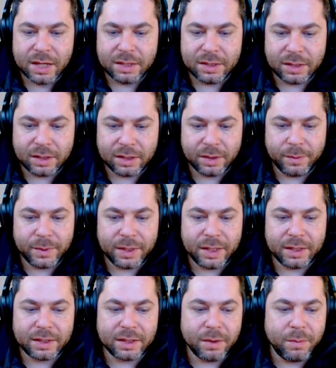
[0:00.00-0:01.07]

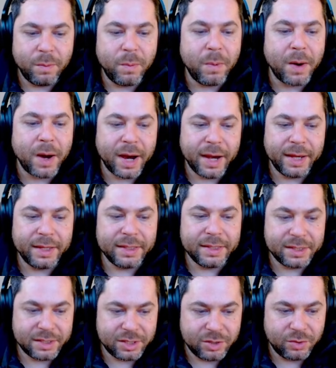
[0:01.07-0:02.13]
determined by
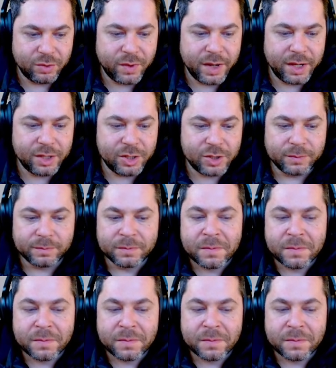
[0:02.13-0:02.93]
the strange.